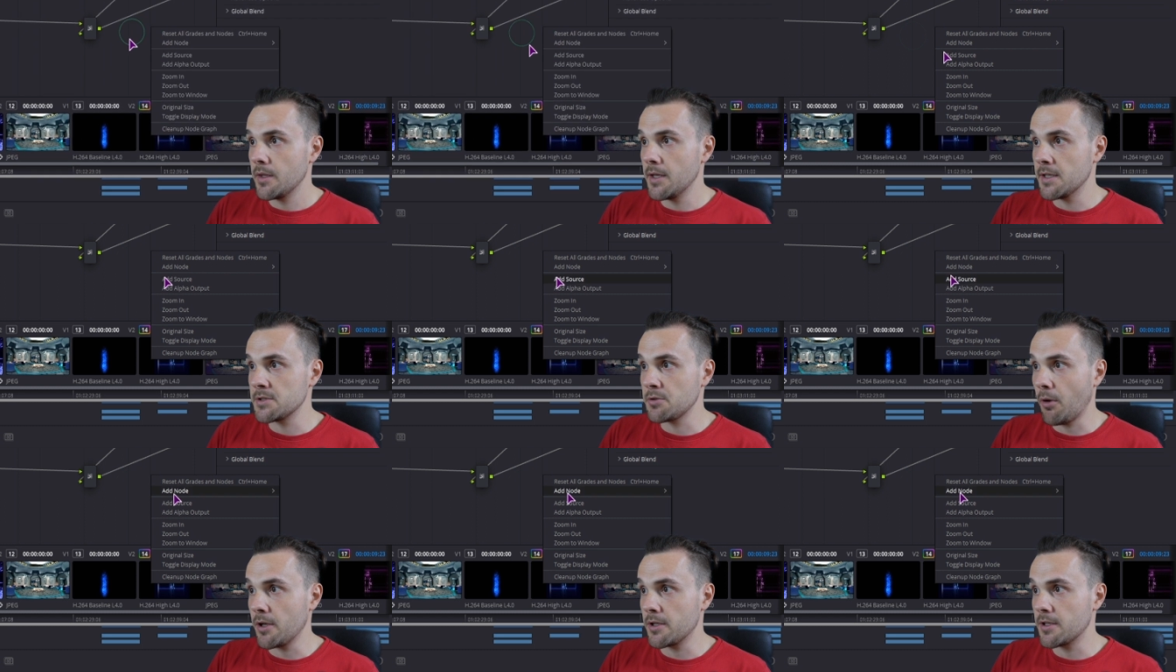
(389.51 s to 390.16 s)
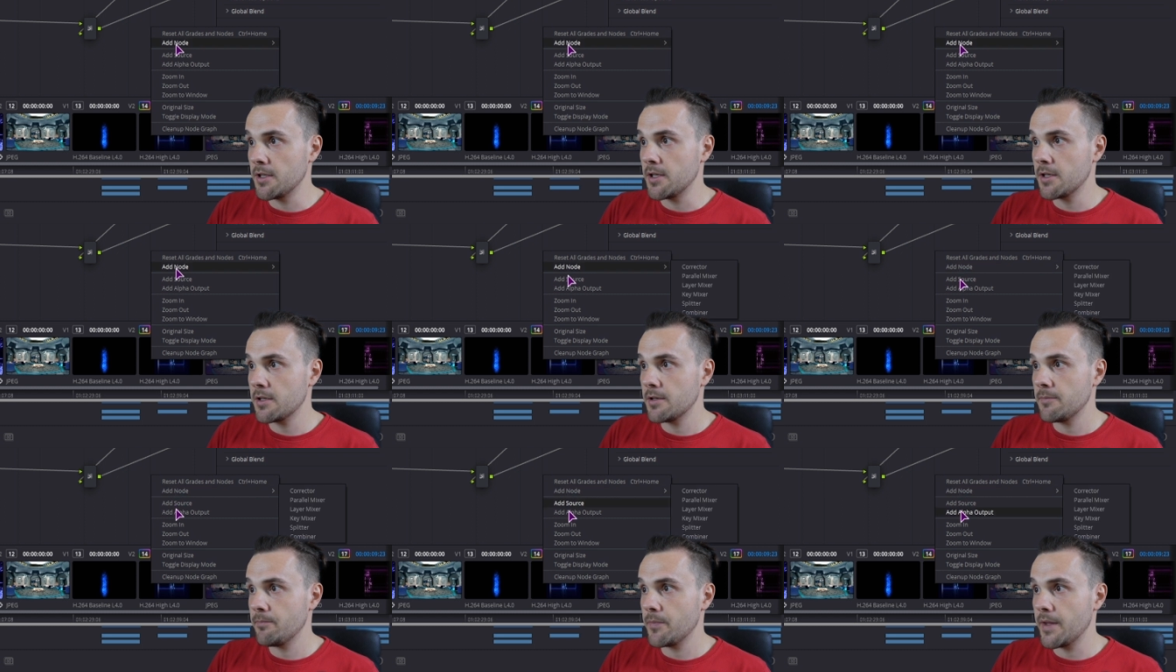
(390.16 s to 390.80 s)
is right
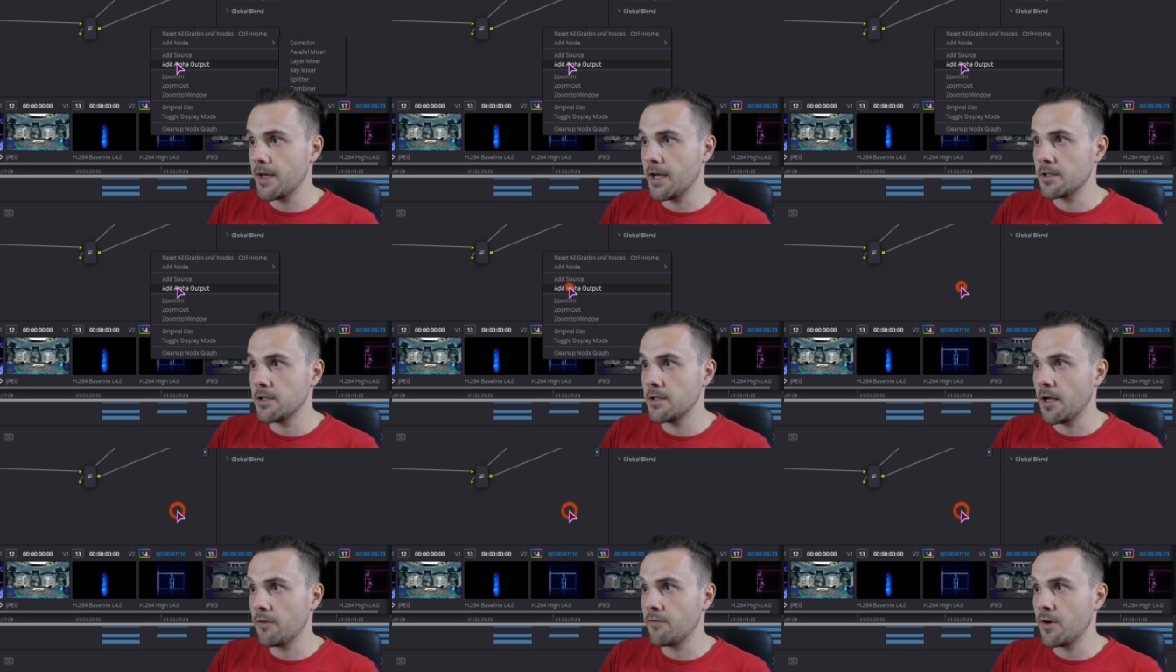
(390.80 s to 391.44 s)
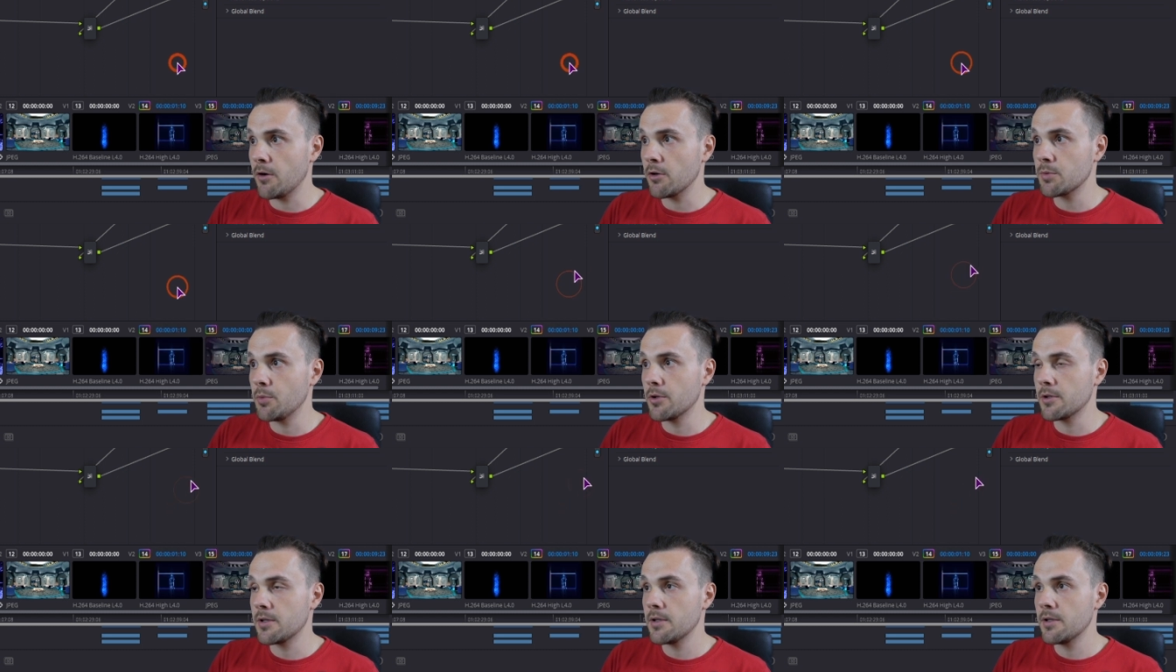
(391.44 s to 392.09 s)
click, add an alpha
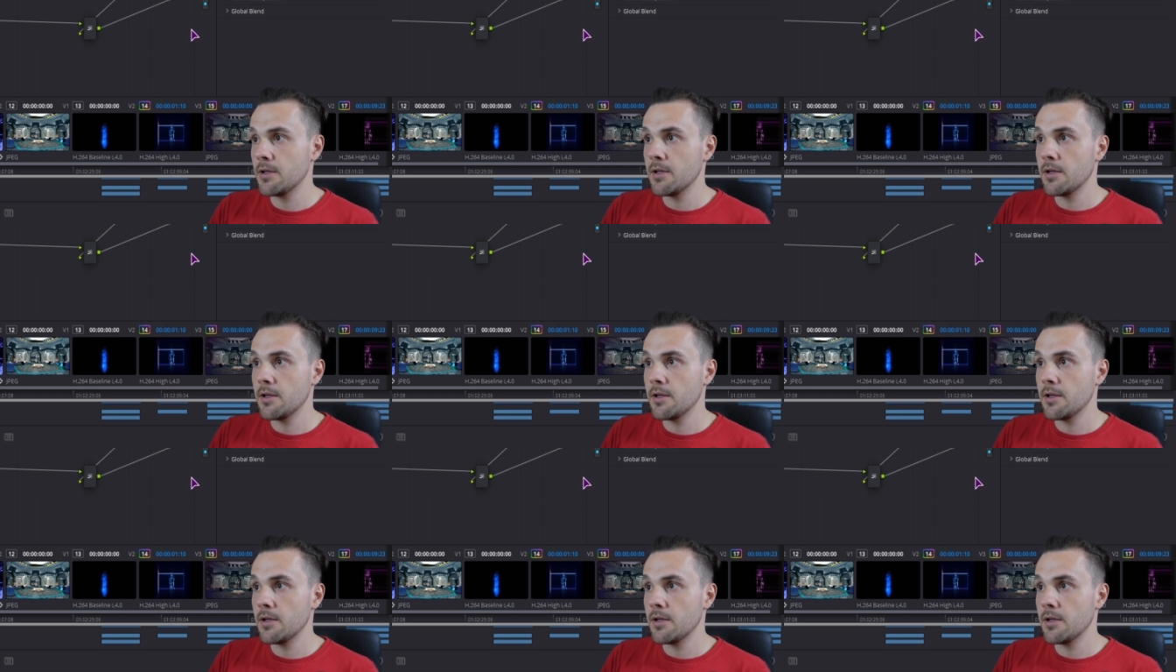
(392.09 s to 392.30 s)
output,